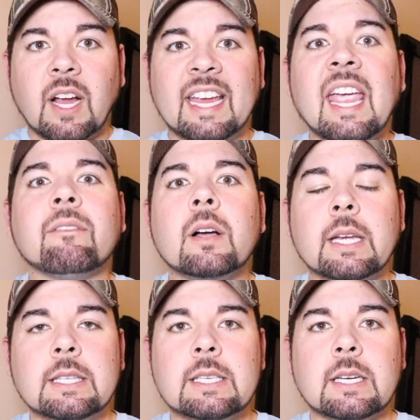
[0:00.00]
I can't
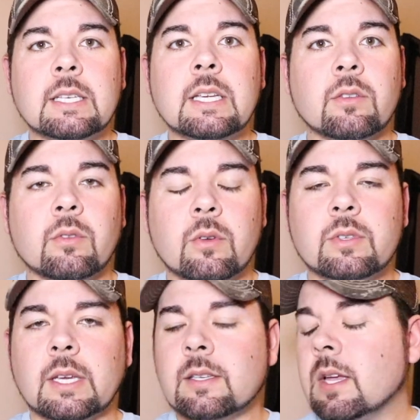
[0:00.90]
fucking stick to either of
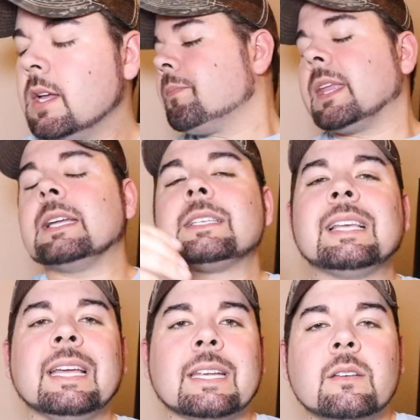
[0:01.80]
those things. I
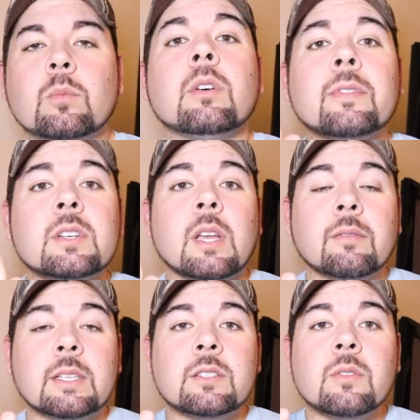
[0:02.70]
decided, well, first
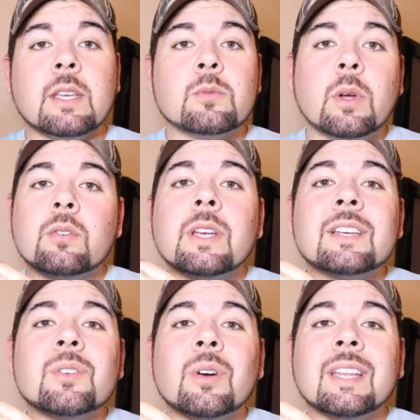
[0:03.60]
off, let's do this. Why don't you
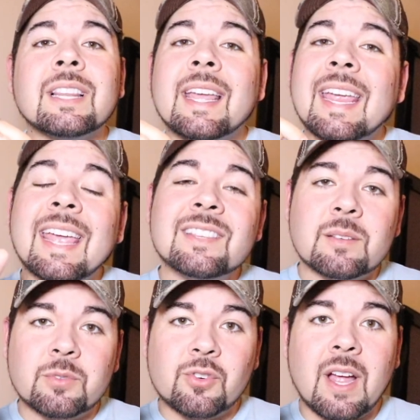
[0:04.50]
guys go ahead and like and
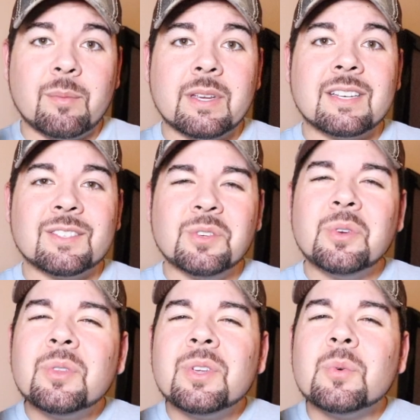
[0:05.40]
subscribe, because you
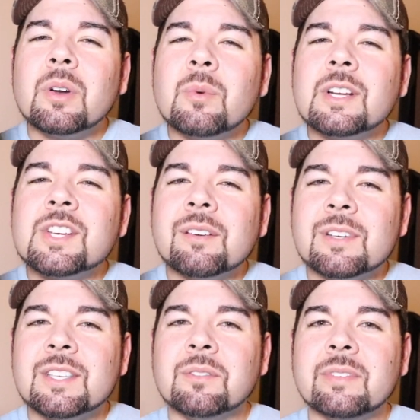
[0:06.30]
know that you want to watch every
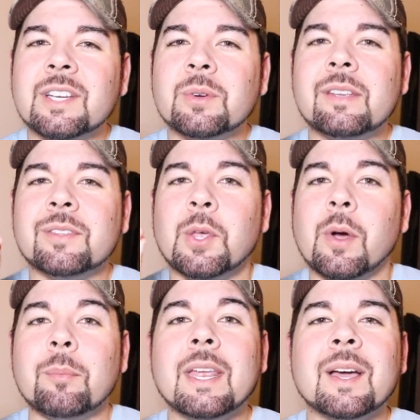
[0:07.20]
single video, even though
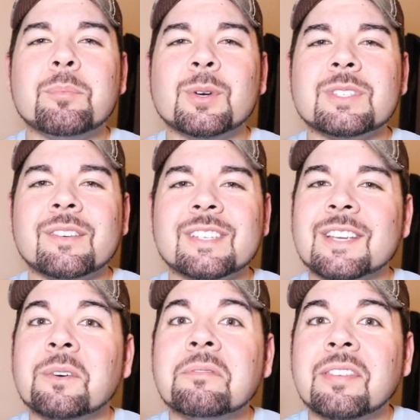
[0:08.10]
I may not post every
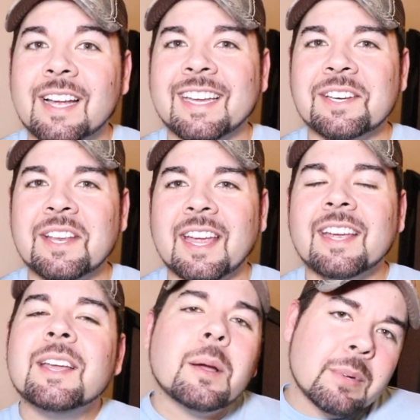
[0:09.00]
single fucking day.
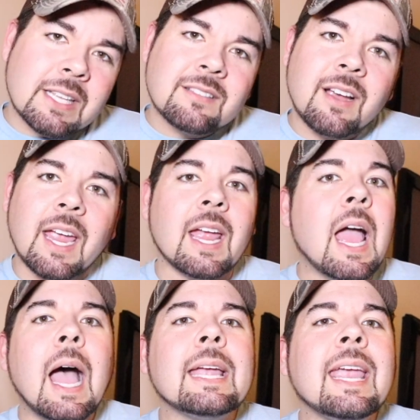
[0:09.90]
But that's okay.
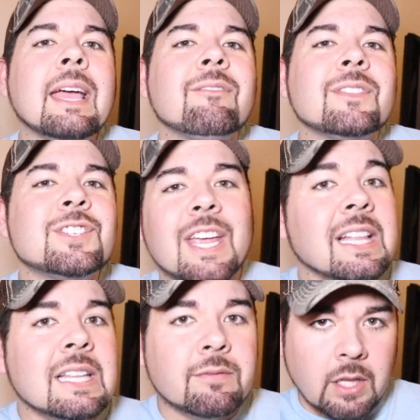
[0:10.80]
I can't
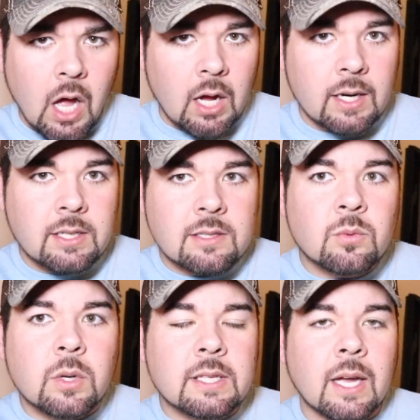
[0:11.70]
daily vlog. It
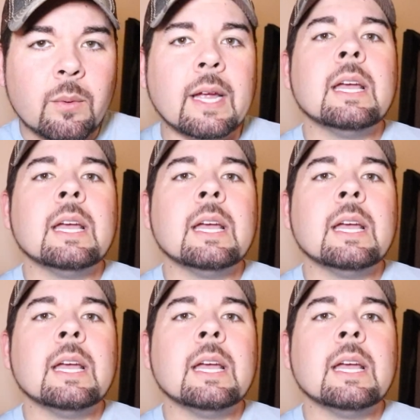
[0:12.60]
doesn't work that way.